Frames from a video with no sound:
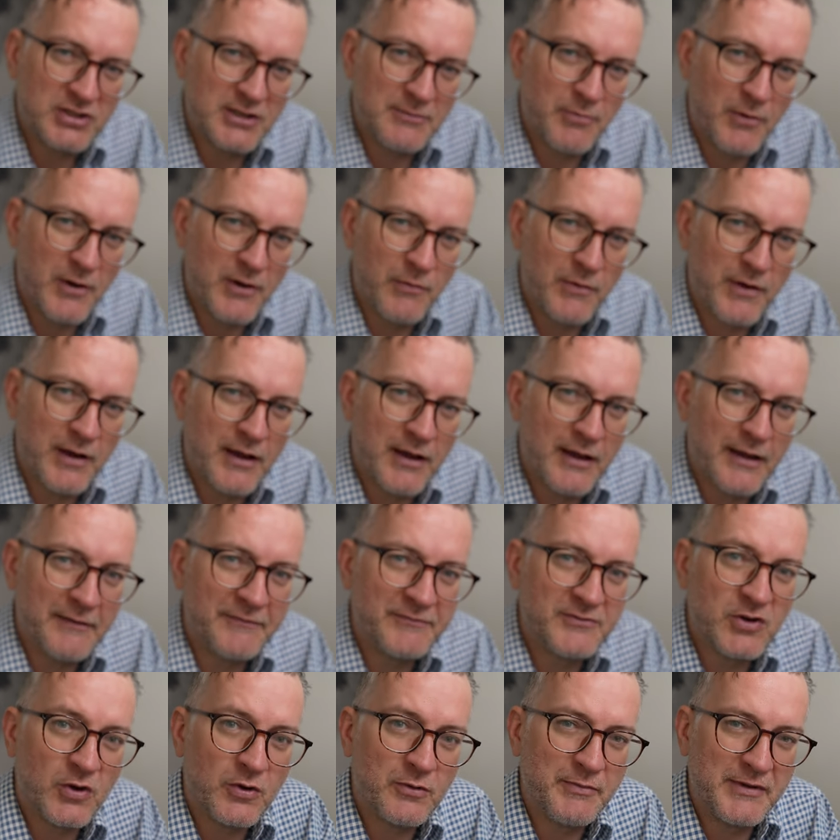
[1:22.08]
to the point where
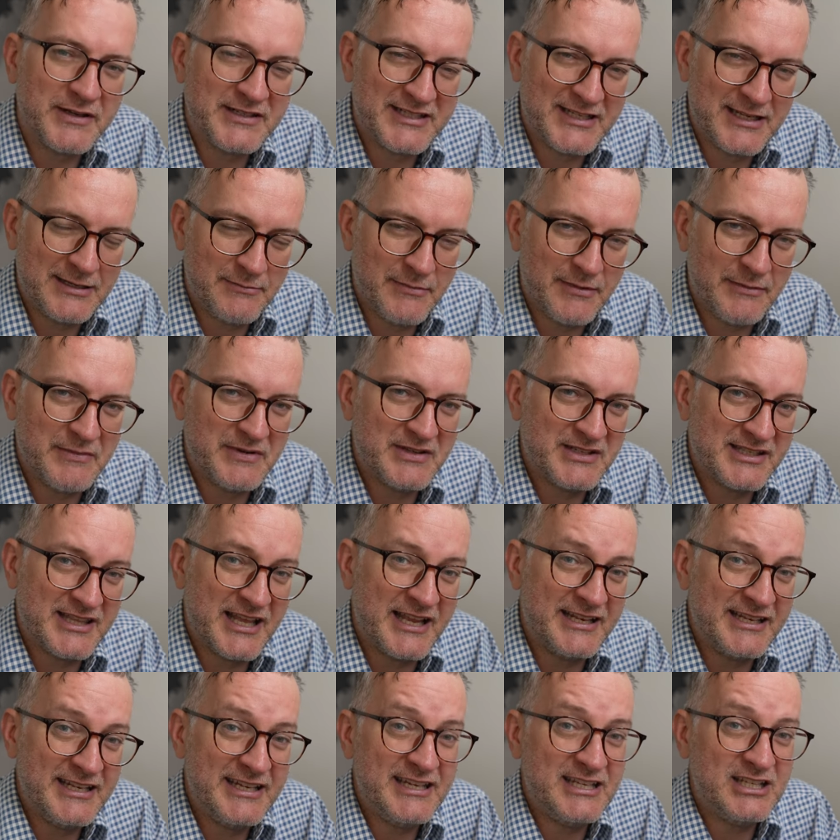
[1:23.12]
I've told my team members
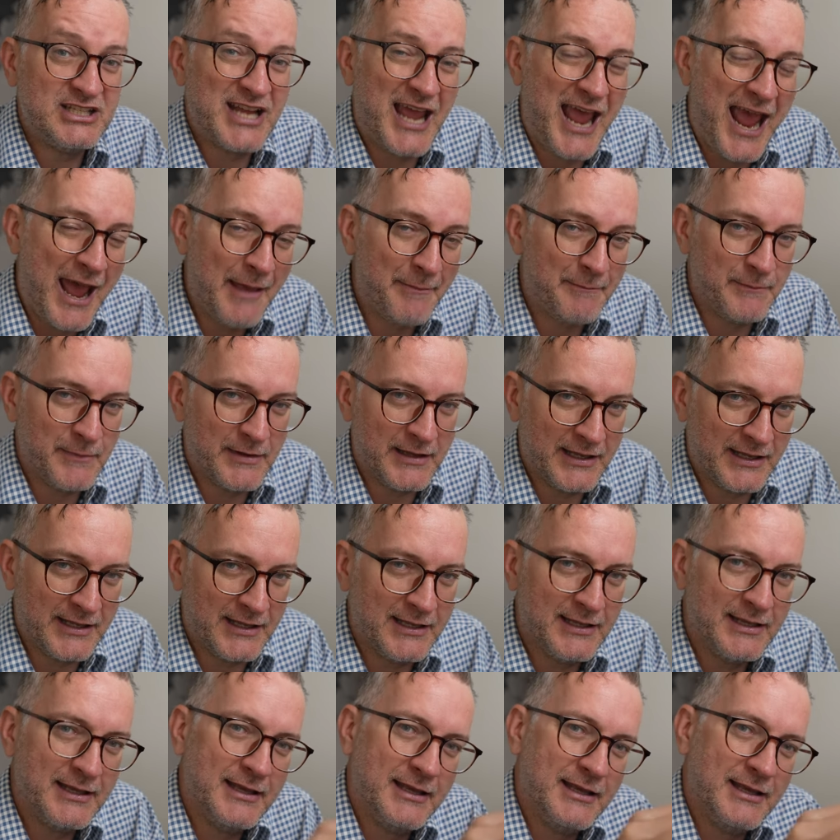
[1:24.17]
they need to at me,